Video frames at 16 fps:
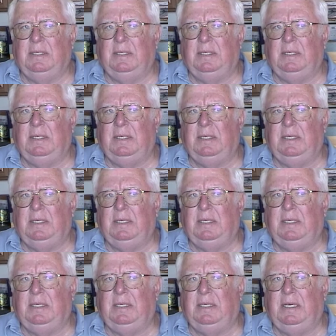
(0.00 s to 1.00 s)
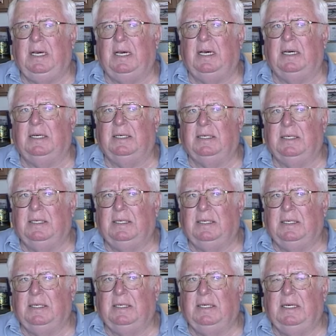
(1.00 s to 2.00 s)
Yeah.
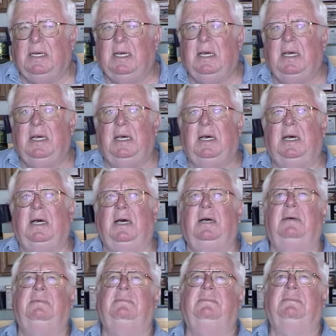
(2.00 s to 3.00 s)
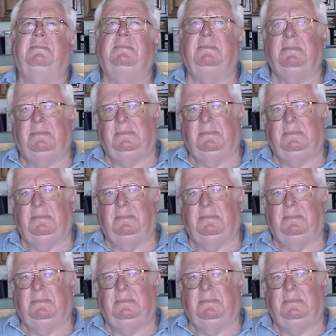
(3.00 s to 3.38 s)
Um,